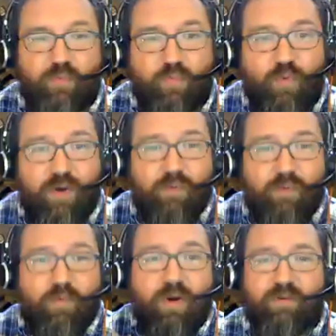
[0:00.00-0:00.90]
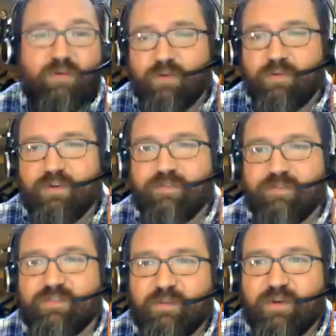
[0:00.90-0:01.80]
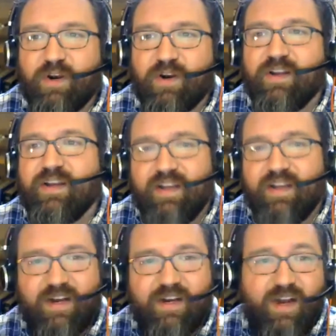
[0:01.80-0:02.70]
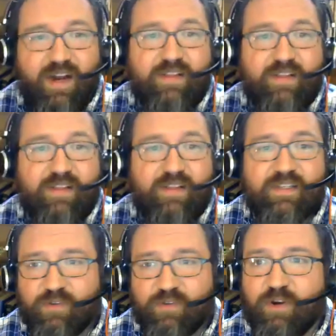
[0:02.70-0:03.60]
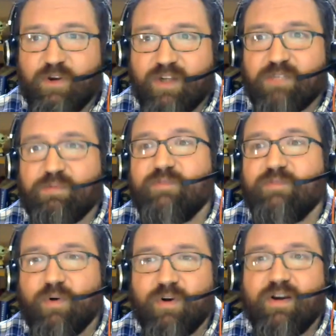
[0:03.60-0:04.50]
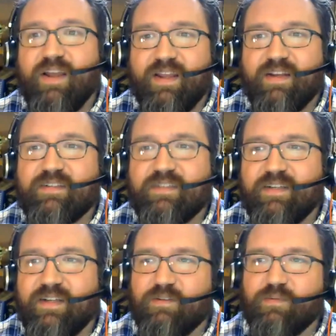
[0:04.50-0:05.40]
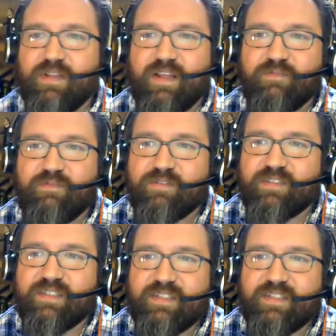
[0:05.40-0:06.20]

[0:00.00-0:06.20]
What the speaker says: what we've done with M&R on this sort of co-op project before and what that involved.